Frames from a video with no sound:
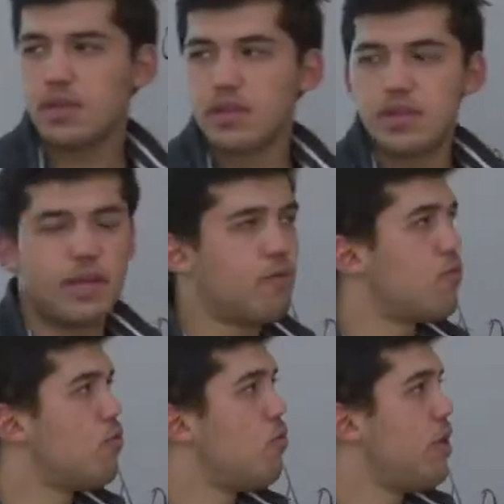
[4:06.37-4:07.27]
Then
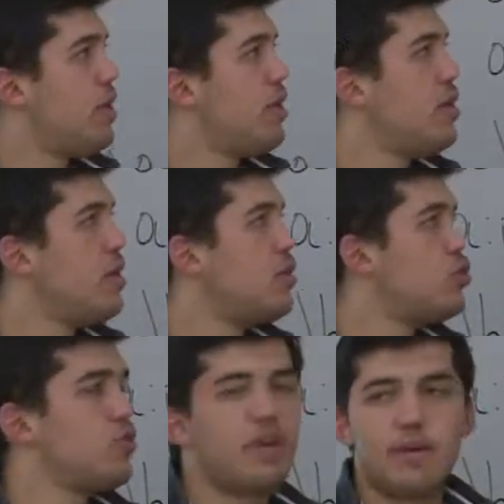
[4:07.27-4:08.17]
we
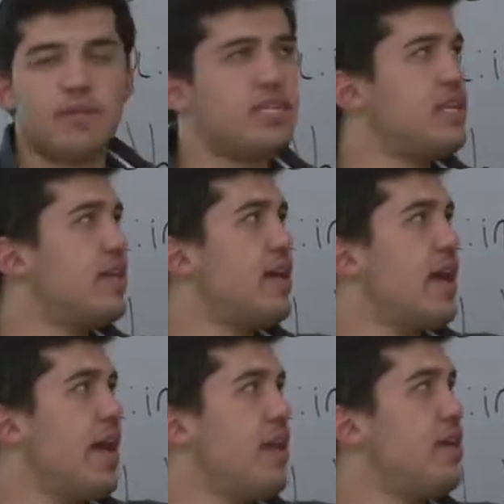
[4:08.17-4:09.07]
should be able to see that
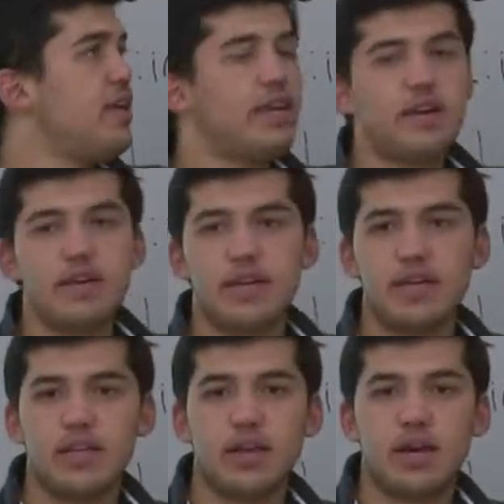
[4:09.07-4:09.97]
a here
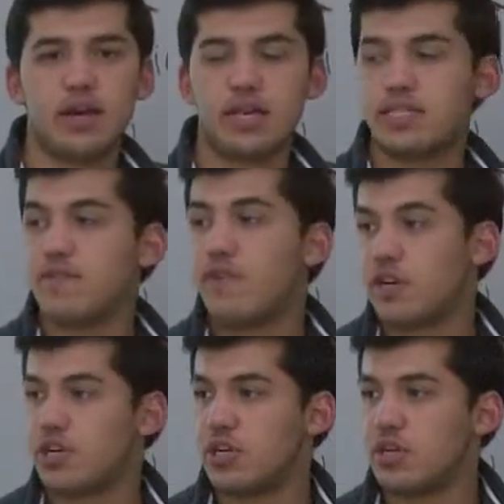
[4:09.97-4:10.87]
is a
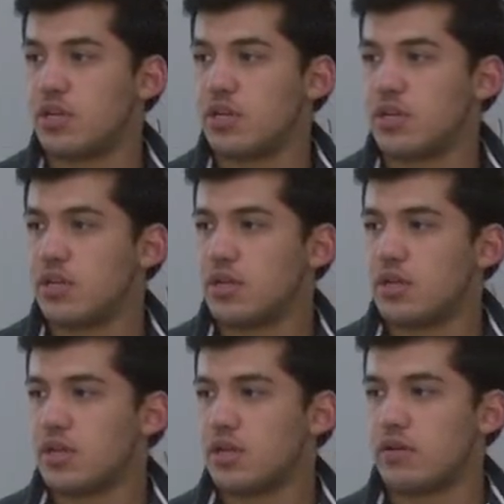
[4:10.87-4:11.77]
function,
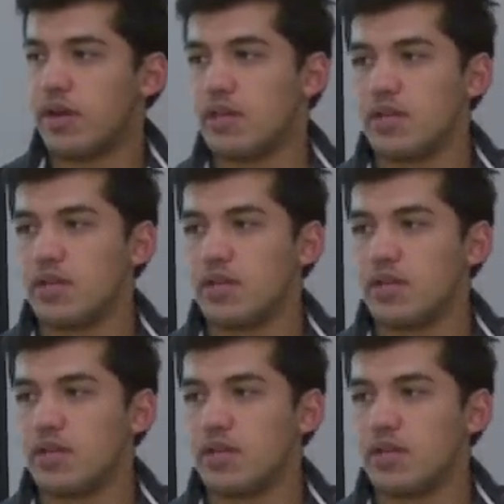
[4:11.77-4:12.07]
right?